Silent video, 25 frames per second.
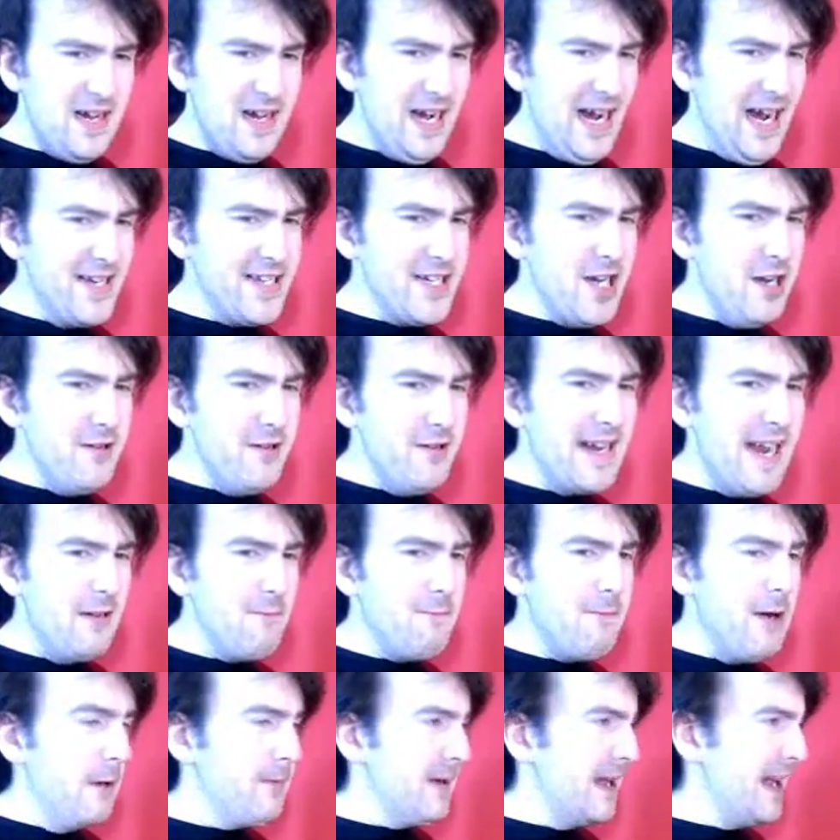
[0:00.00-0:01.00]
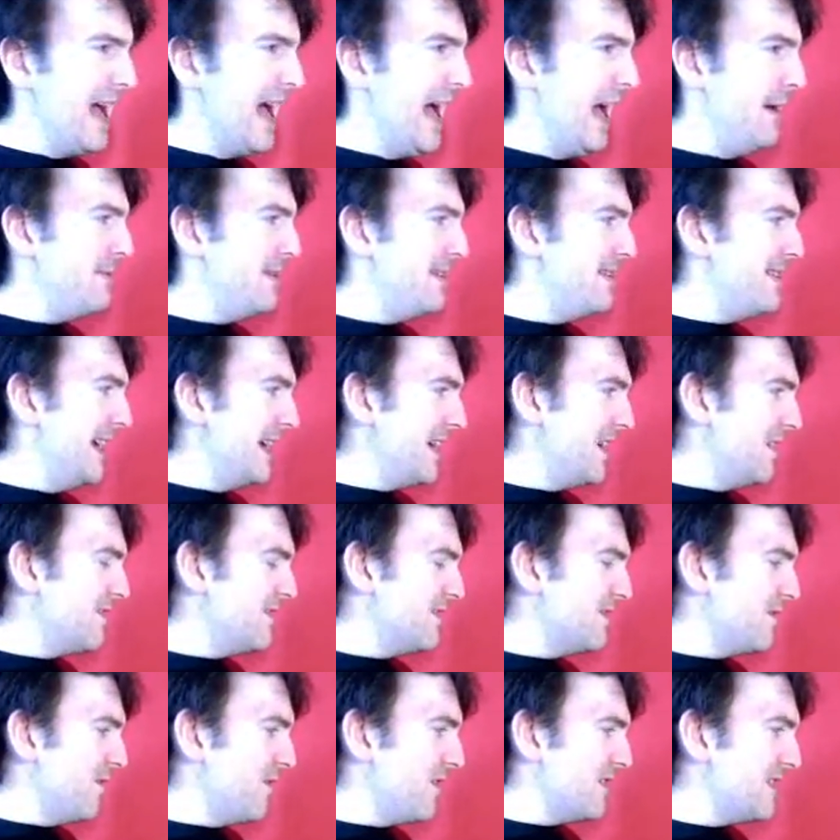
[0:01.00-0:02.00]
I don't get why we have a Lego
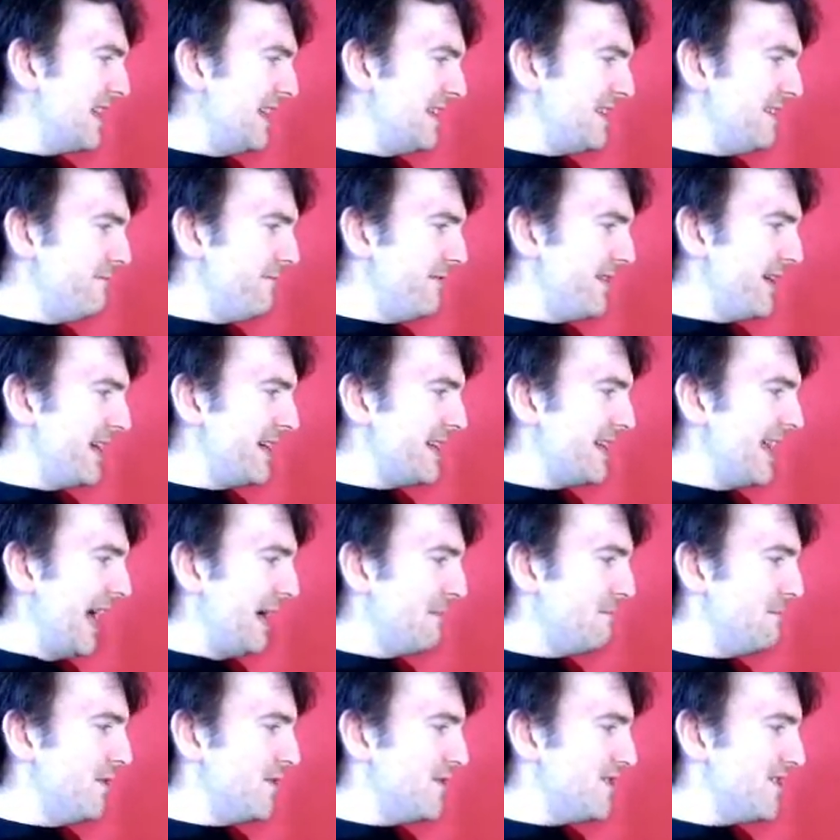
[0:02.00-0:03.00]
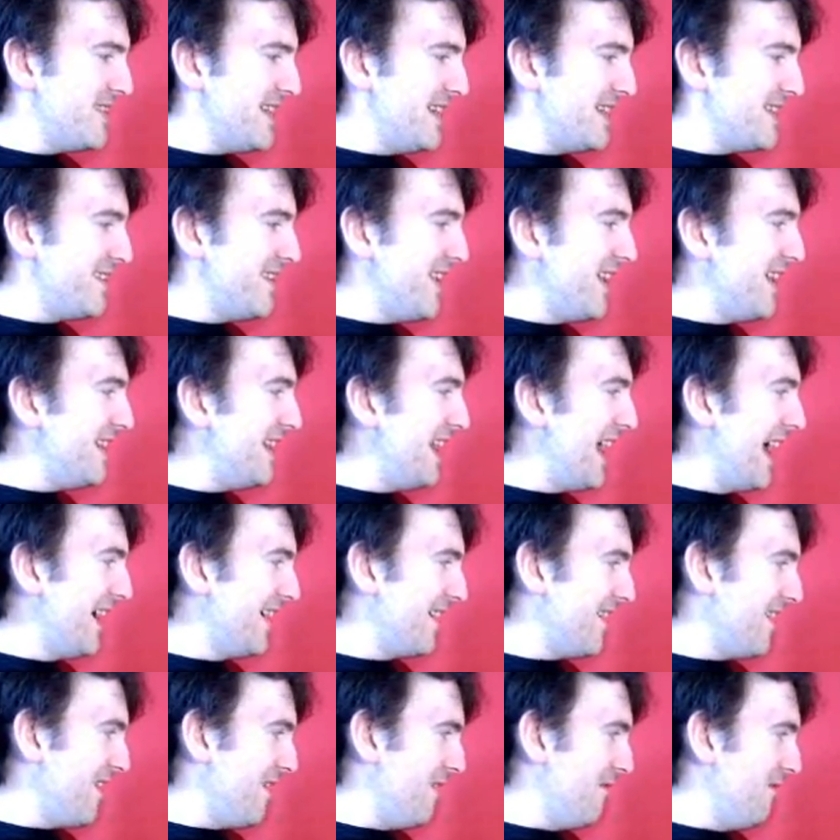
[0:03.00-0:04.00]
store, because it isn't really that much Disney
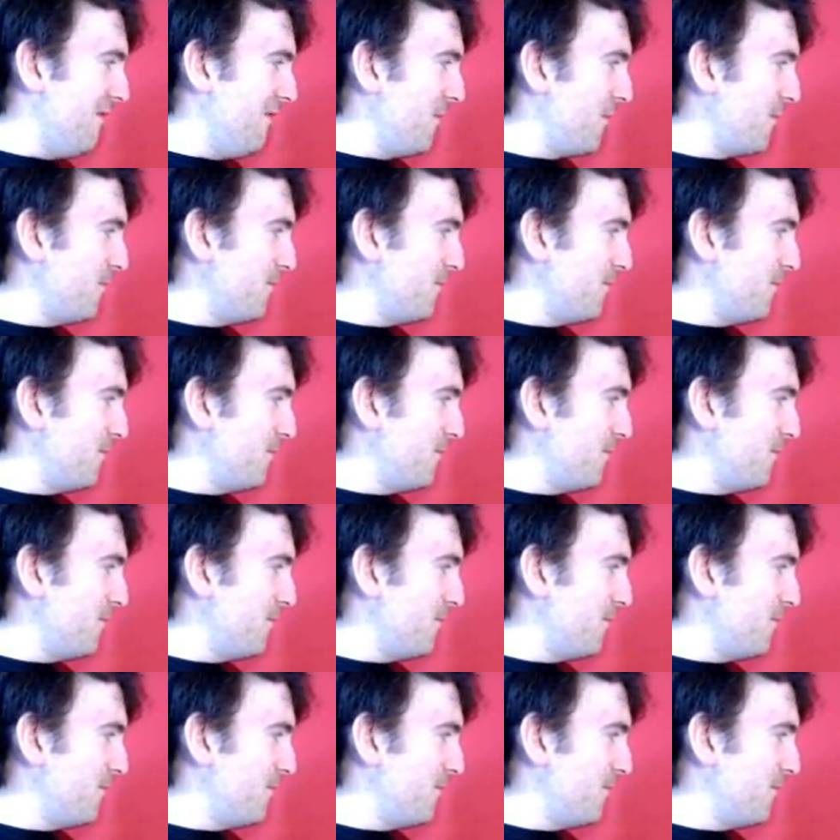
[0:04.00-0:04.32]
Lego.